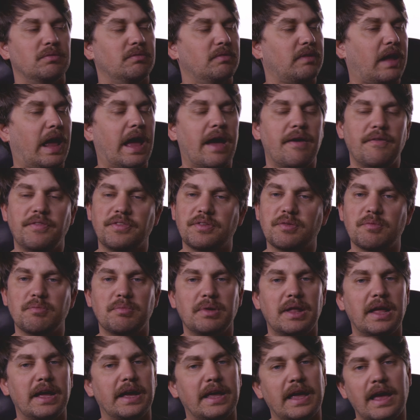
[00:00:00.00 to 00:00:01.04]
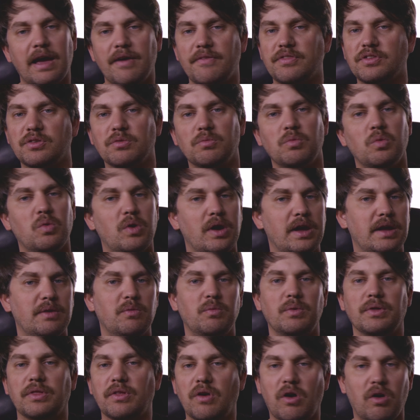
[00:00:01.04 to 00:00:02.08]
have some black, have some white
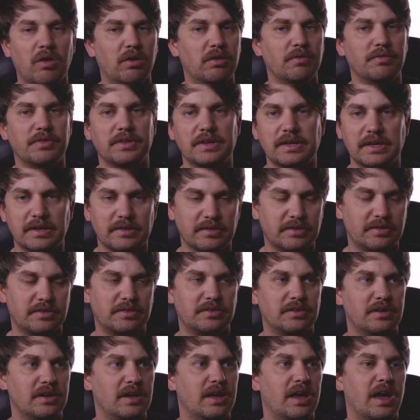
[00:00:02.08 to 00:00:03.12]
with all of the discs.